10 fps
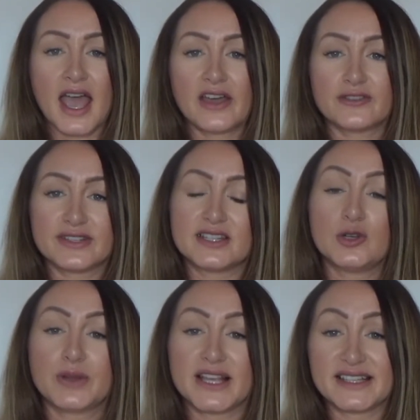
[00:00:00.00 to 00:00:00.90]
And there are
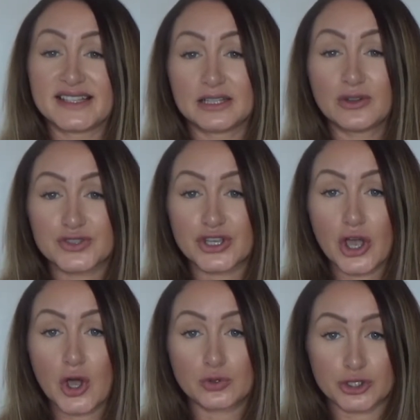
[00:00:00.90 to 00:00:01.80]
still places I'd love to
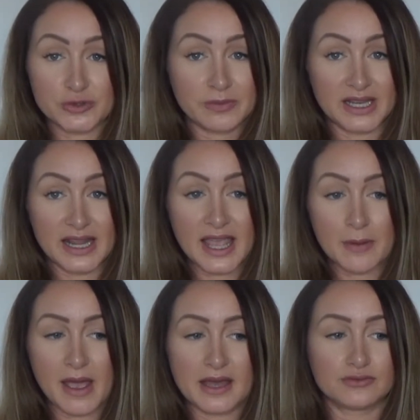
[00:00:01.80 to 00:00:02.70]
go, just me and
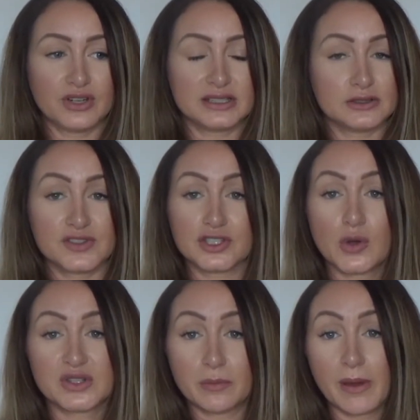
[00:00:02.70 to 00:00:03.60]
him. I'd really love to
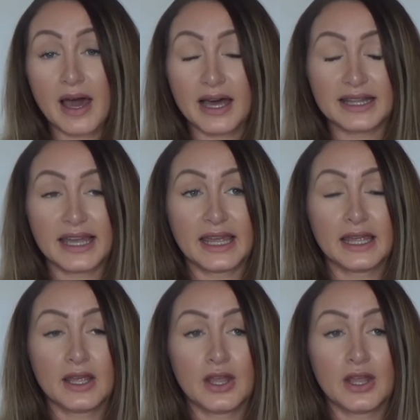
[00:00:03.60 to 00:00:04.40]
go to Bali.